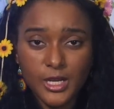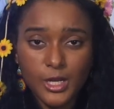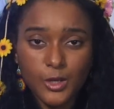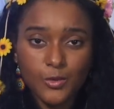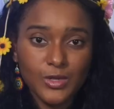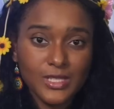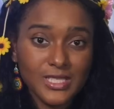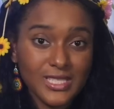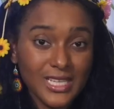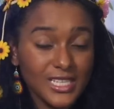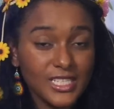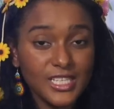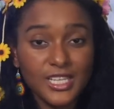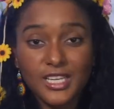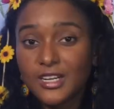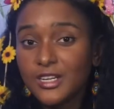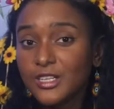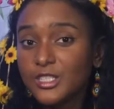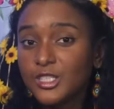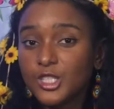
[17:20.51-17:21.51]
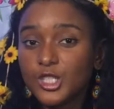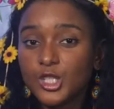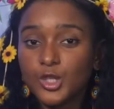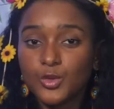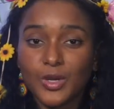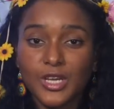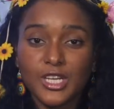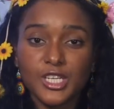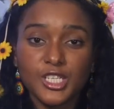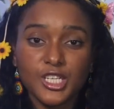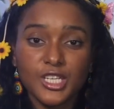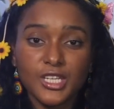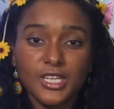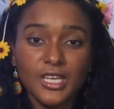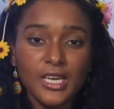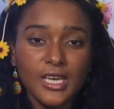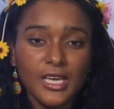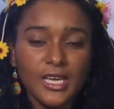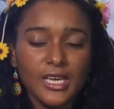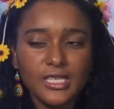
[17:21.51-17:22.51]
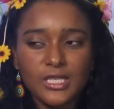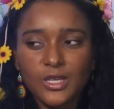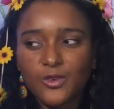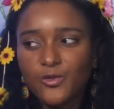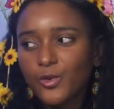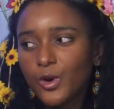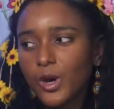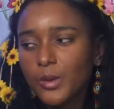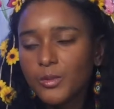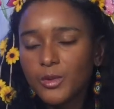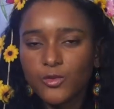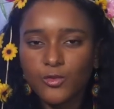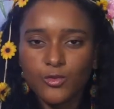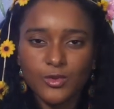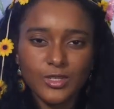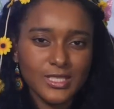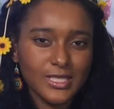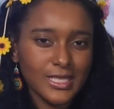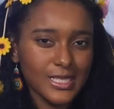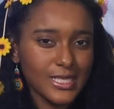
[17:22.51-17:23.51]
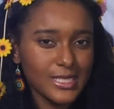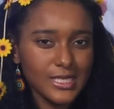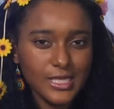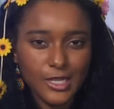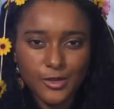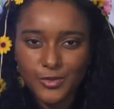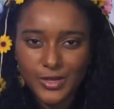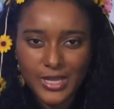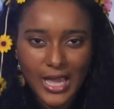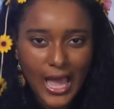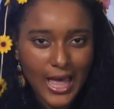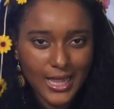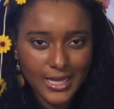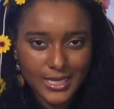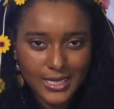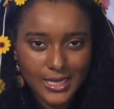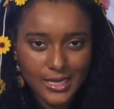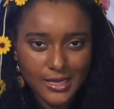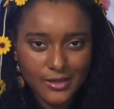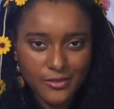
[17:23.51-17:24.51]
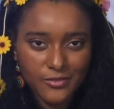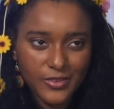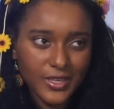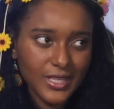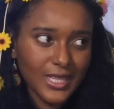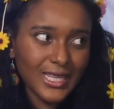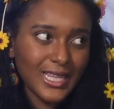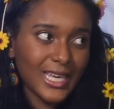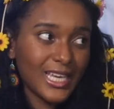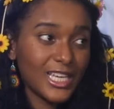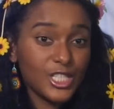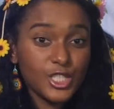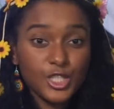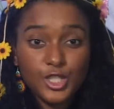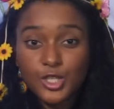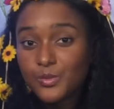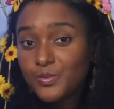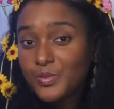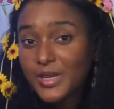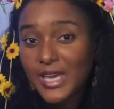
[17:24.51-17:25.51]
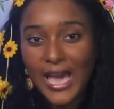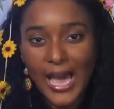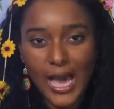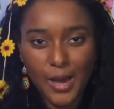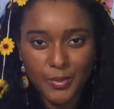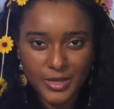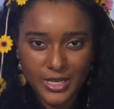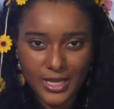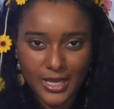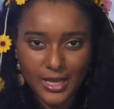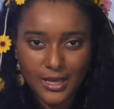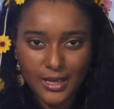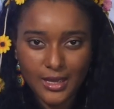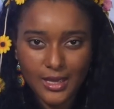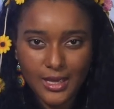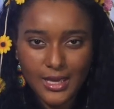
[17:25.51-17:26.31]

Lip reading: Resenting our situation is a form of resisting reality, feeling like it shouldn't be happening.